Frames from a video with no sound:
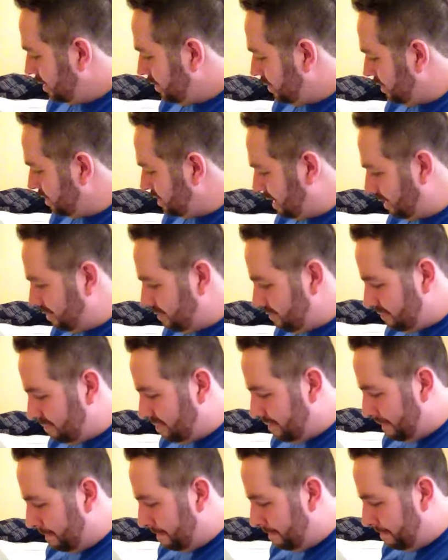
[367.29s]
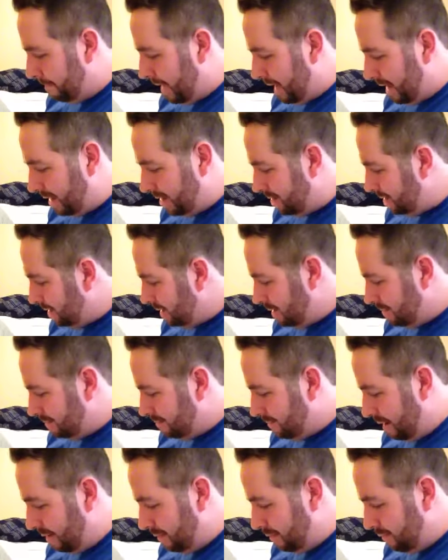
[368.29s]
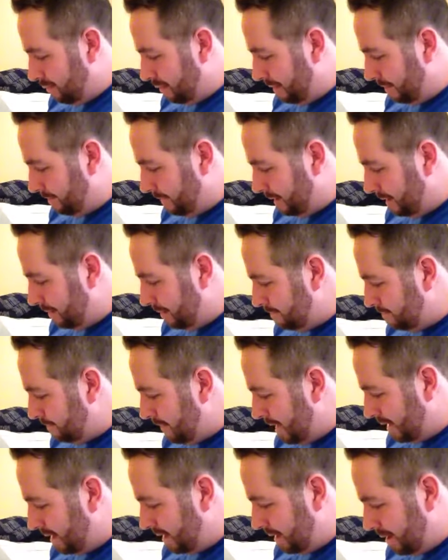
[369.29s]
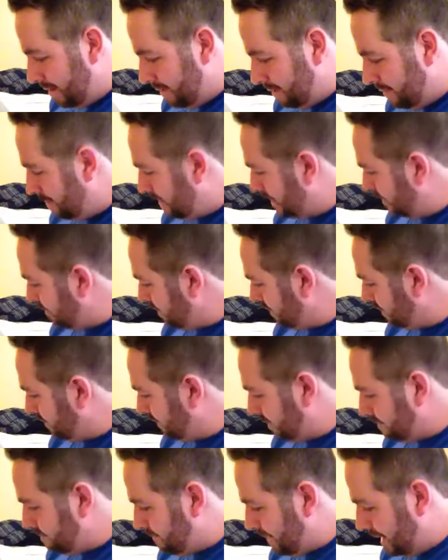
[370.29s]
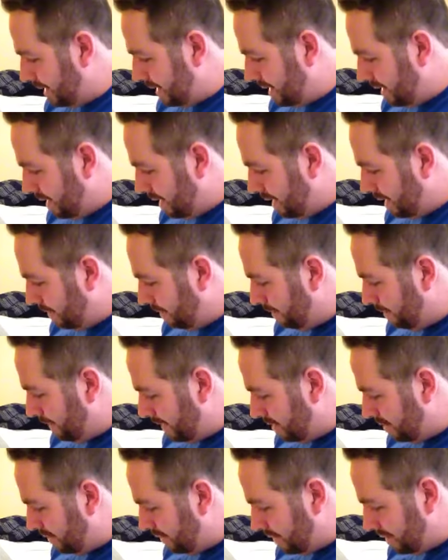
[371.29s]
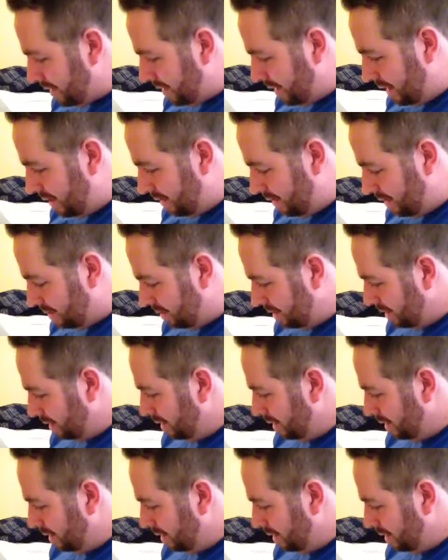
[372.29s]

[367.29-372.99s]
"without just a bite. My rumbling belly, I'll bet you can hear it."